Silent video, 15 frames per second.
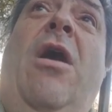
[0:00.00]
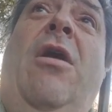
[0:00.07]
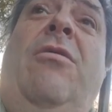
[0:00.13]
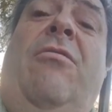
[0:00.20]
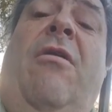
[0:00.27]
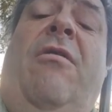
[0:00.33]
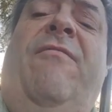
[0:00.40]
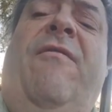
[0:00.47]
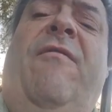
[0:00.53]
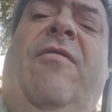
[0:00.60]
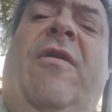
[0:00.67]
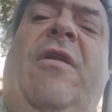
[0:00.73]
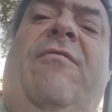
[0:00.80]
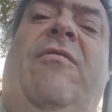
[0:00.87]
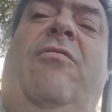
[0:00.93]
So I'm
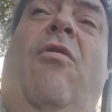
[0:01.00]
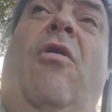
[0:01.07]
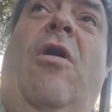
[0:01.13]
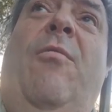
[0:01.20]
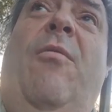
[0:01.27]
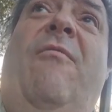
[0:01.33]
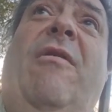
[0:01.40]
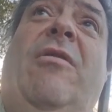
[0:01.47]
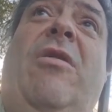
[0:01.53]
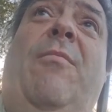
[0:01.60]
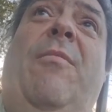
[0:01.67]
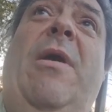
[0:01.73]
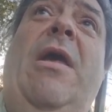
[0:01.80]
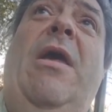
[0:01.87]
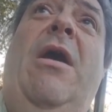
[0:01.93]
15, if it's wrong, I'll put that
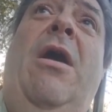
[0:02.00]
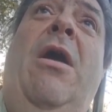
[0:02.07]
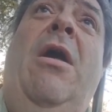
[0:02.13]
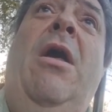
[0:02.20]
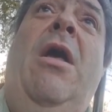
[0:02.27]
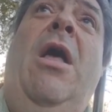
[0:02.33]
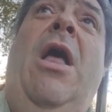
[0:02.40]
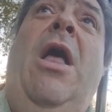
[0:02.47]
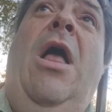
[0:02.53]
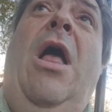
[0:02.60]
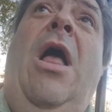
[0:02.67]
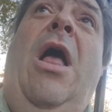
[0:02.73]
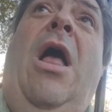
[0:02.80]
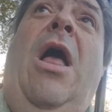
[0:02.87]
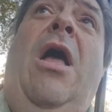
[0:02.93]
up here.
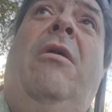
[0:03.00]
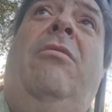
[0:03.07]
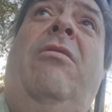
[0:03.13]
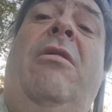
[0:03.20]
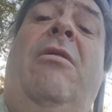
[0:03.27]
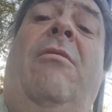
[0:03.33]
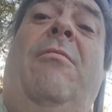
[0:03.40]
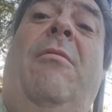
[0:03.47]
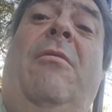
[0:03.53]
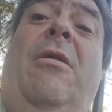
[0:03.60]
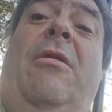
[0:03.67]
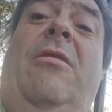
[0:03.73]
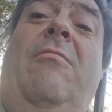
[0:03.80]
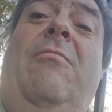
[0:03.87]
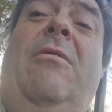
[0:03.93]
I
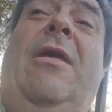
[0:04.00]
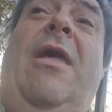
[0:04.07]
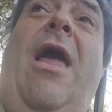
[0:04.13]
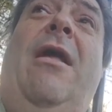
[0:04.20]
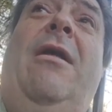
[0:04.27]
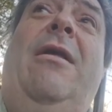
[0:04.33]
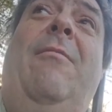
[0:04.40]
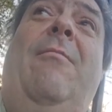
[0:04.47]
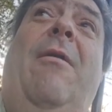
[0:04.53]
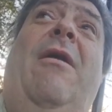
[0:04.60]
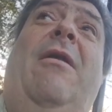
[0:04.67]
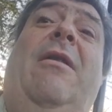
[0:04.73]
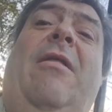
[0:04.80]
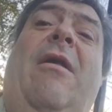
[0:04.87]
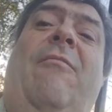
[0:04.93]
keep my
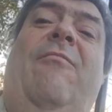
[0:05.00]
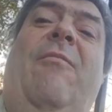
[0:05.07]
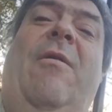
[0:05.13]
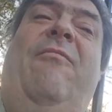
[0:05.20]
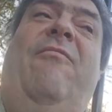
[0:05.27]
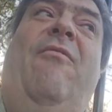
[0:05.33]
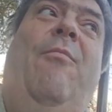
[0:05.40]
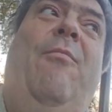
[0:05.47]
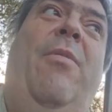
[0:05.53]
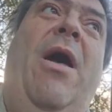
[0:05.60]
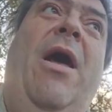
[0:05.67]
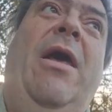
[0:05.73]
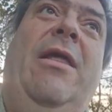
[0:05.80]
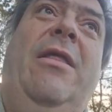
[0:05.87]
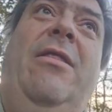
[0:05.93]
hand in time for maybe for a
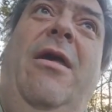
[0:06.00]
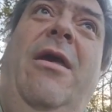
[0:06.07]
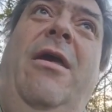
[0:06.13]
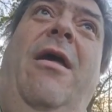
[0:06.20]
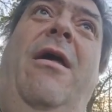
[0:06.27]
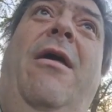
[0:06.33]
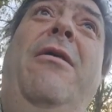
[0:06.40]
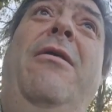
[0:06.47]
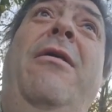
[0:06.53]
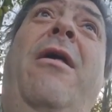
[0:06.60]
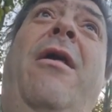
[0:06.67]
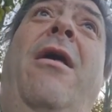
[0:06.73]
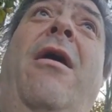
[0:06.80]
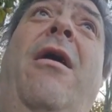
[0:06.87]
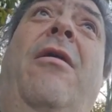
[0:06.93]
pint here.
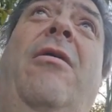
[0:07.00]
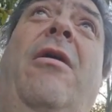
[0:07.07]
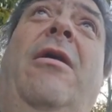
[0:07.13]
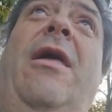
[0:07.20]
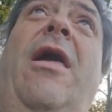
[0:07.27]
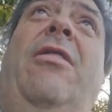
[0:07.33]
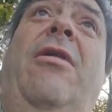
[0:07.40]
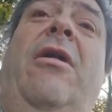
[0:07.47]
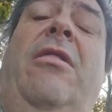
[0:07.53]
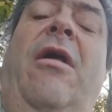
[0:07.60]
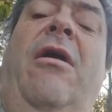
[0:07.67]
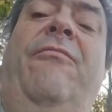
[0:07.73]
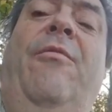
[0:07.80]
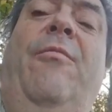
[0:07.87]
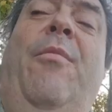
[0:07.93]
As I guess I had
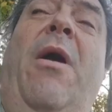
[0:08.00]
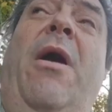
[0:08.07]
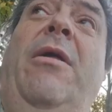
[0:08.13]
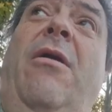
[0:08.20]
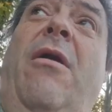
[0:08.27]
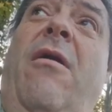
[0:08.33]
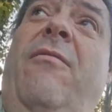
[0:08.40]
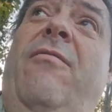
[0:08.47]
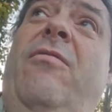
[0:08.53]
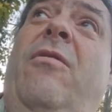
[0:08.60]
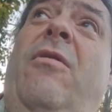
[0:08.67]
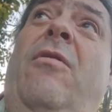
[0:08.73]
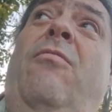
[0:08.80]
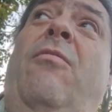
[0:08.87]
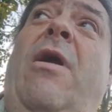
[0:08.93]
time for a pint
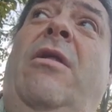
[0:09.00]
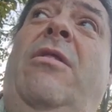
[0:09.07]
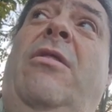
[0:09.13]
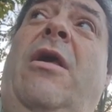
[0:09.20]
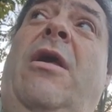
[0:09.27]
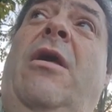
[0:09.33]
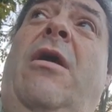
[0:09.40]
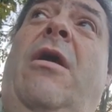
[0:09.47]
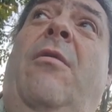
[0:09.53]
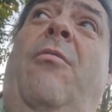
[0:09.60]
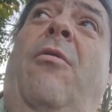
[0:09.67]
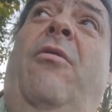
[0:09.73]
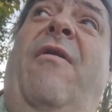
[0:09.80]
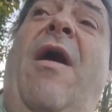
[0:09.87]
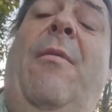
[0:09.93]
after racing at
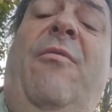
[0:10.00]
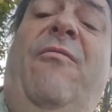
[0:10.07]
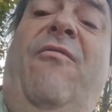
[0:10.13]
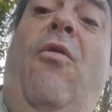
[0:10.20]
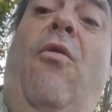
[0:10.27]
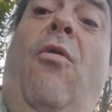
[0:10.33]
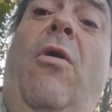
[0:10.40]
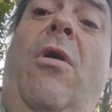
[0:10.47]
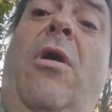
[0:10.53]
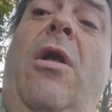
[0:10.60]
Pontefract and before.